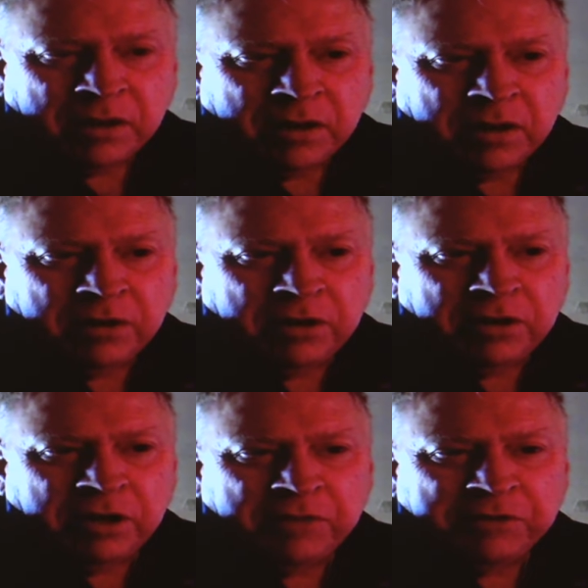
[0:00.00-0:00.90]
it
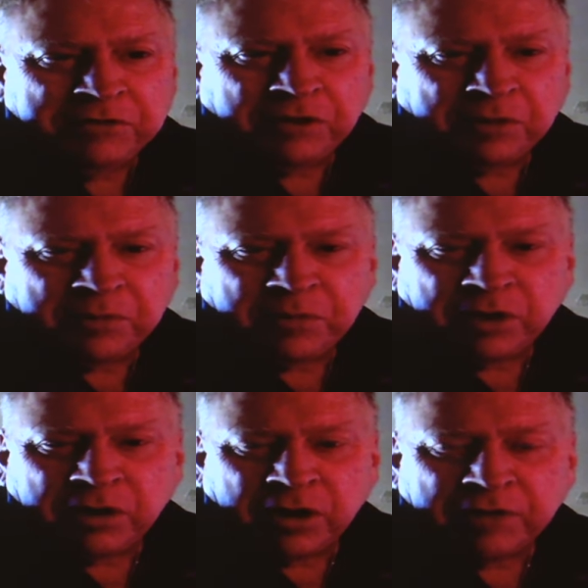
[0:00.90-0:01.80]
gave me some
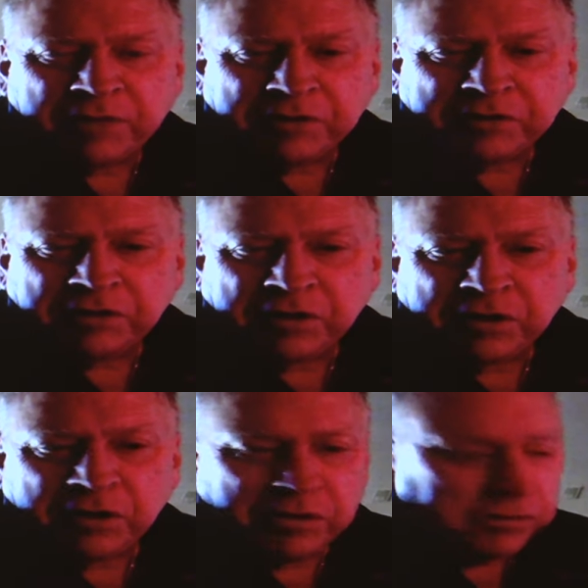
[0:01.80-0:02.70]
confidence that, you
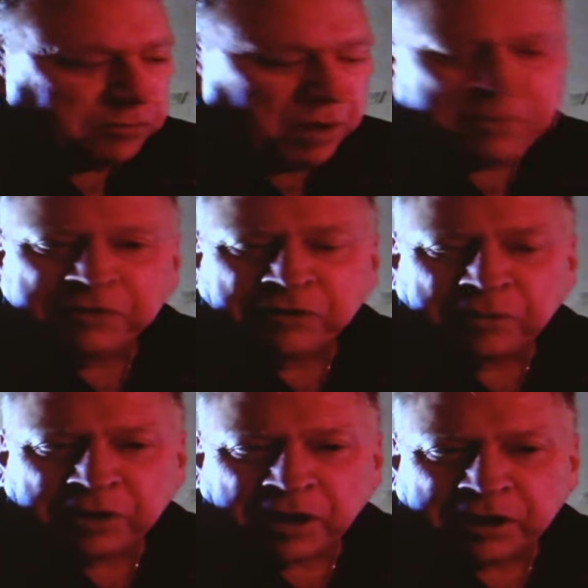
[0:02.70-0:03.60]
know, this might be
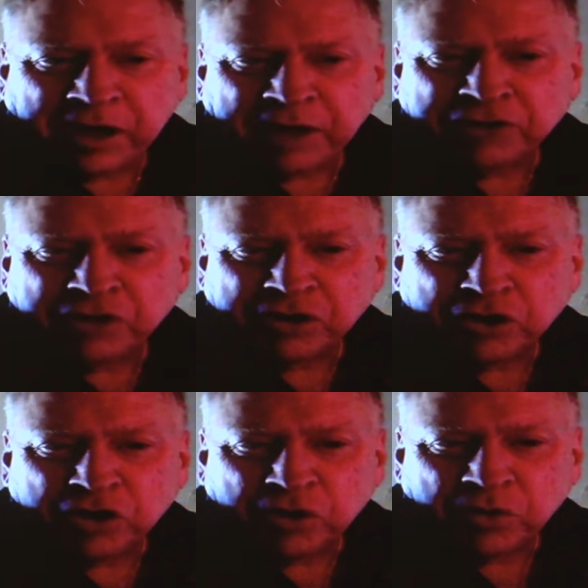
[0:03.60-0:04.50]
something I could actually
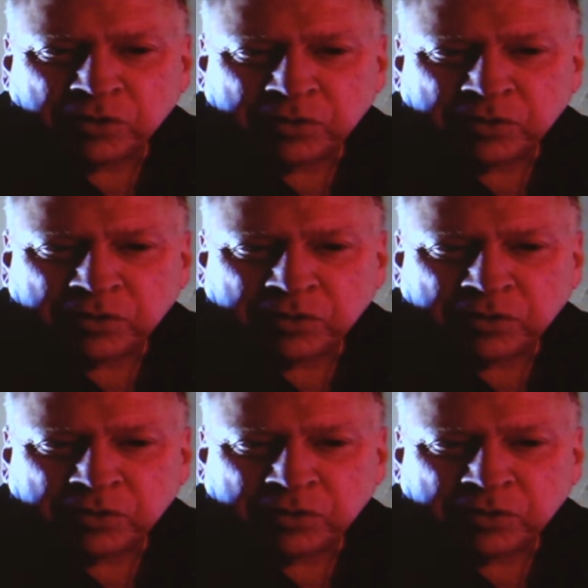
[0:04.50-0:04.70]
do.